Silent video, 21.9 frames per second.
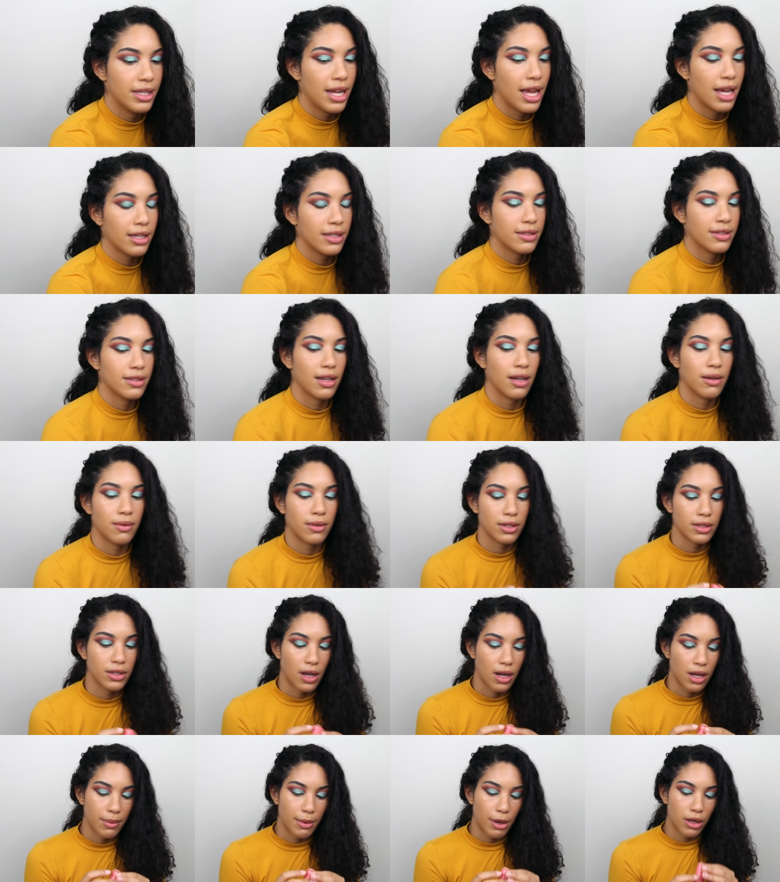Next, I want
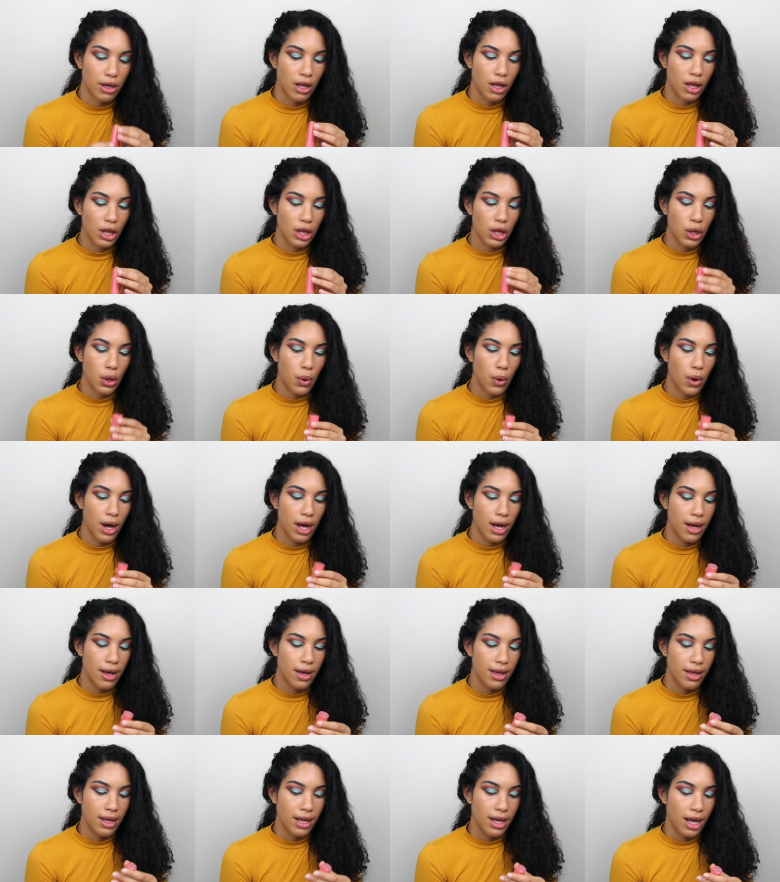to talk about
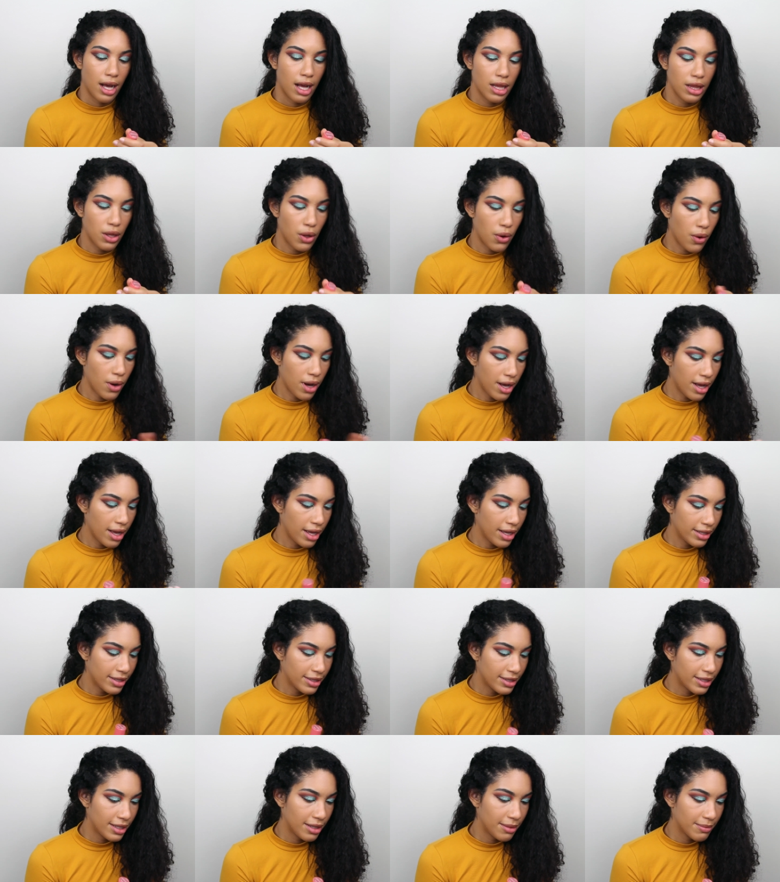Aloha. Aloha
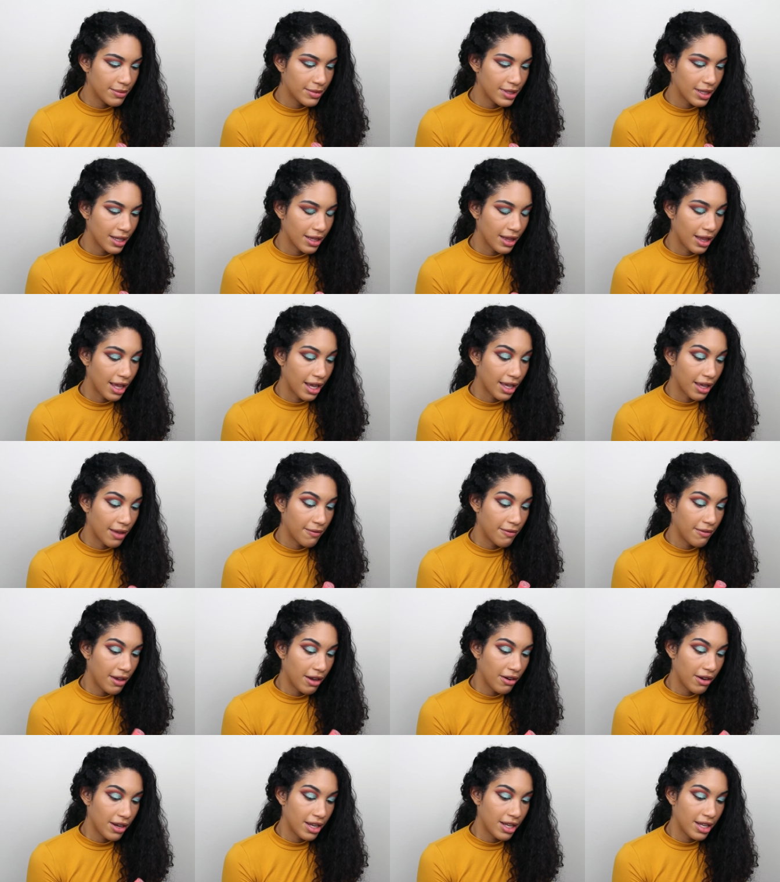seems like a
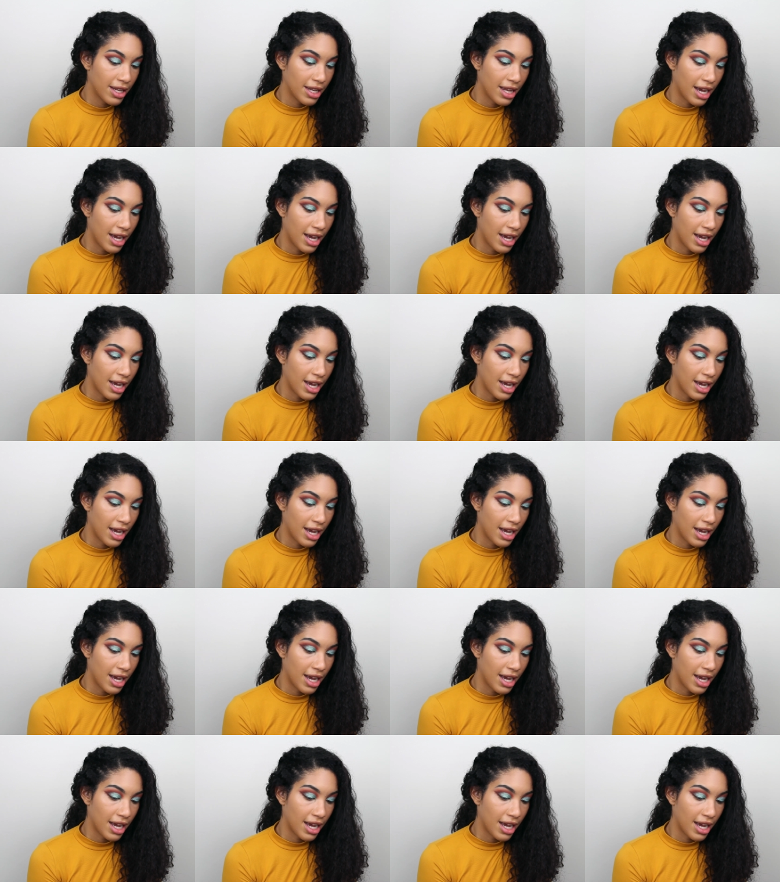very